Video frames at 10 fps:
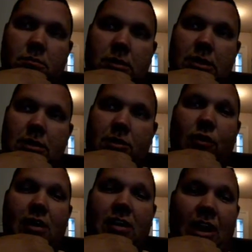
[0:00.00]
Because it's
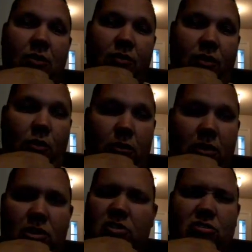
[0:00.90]
very dangerous if you hold it
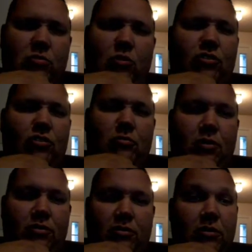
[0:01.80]
in. It's just worse as the
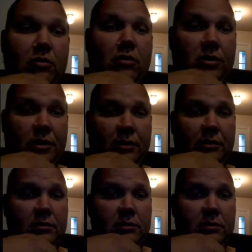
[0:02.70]
person doing it to you.